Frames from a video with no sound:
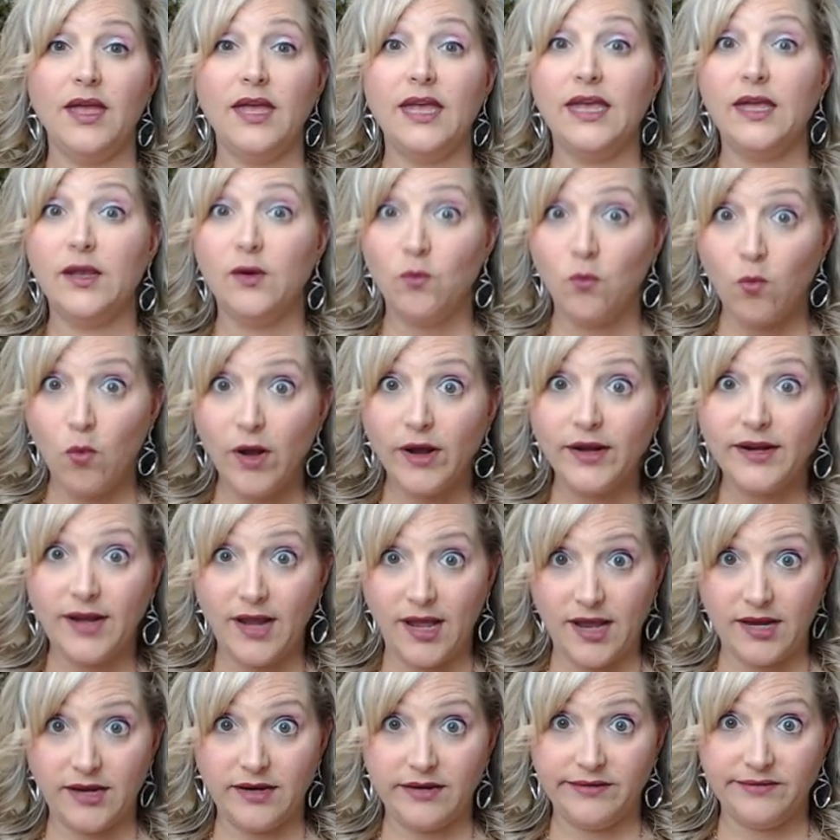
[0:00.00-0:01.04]
In one
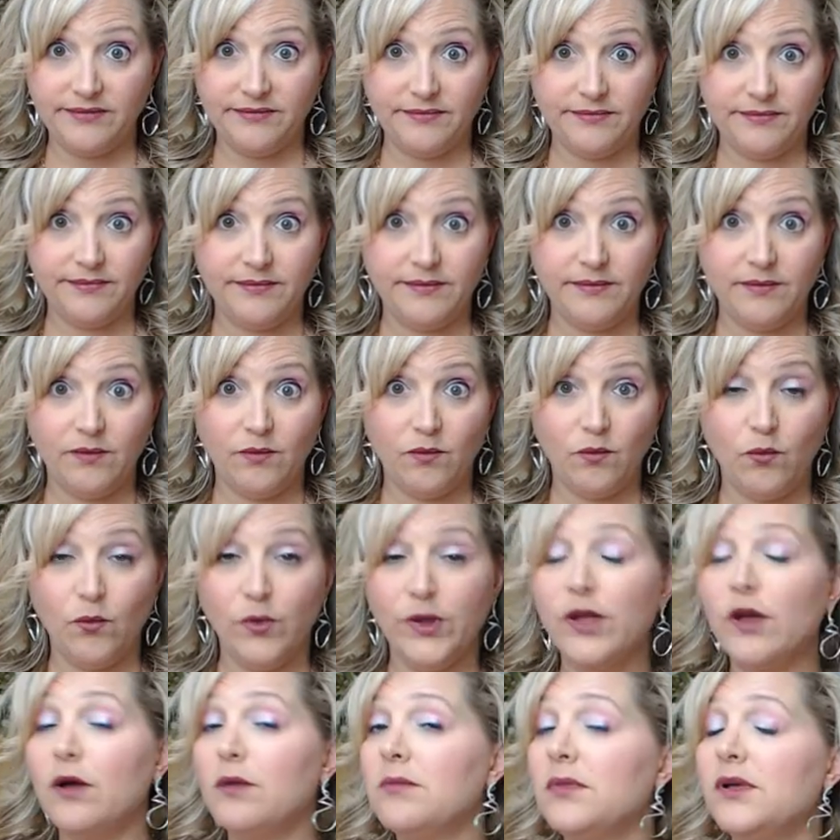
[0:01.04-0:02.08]
night,
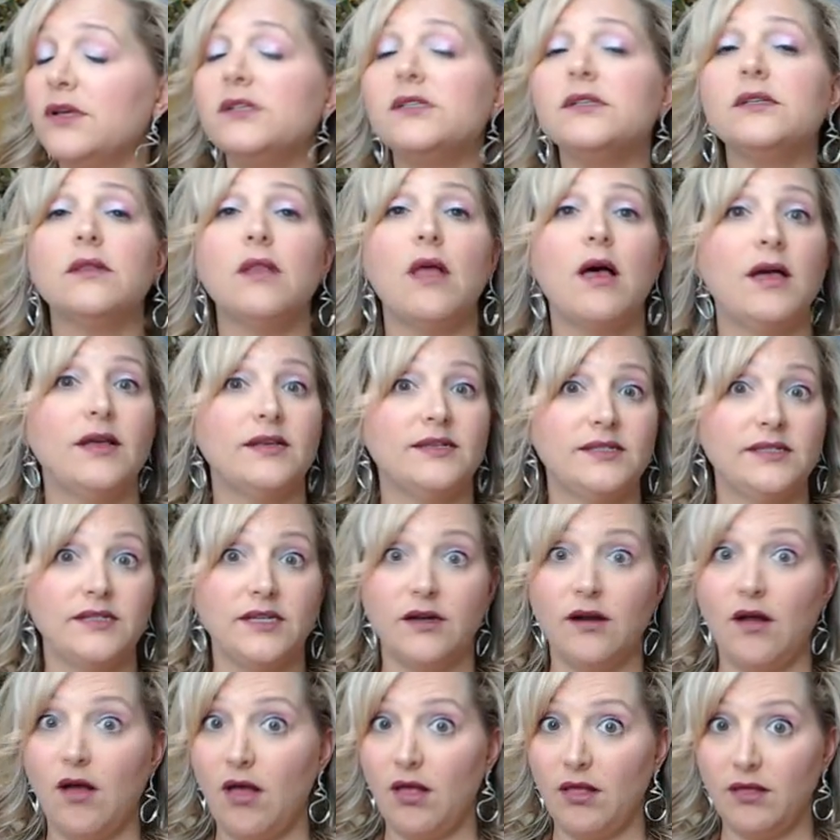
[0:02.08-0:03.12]
we almost lost
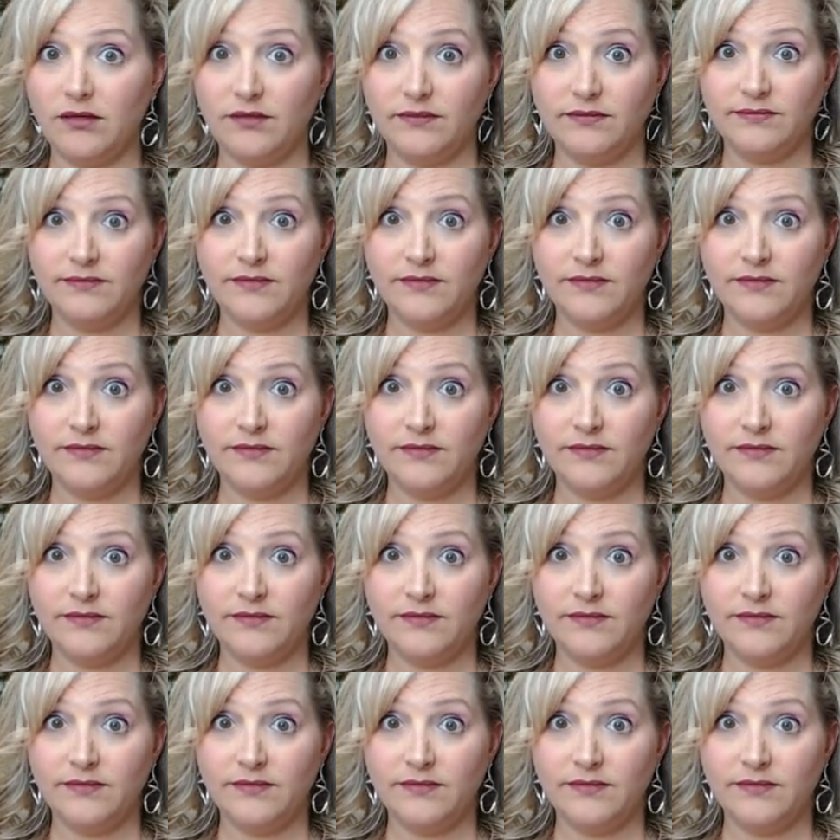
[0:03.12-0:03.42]
it all.